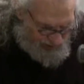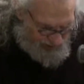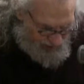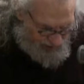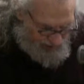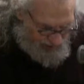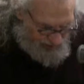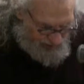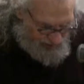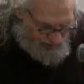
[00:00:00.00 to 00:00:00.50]

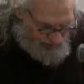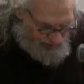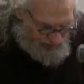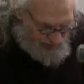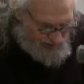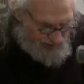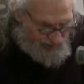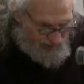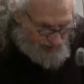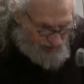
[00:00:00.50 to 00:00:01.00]
Uh,
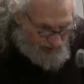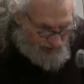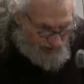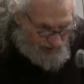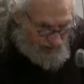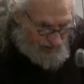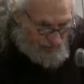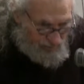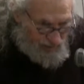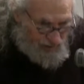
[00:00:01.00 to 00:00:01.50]

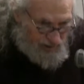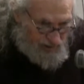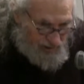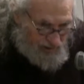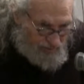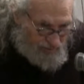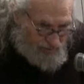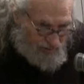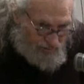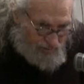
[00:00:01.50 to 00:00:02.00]
they are big
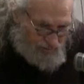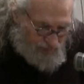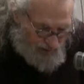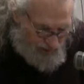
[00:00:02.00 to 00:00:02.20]
enough a,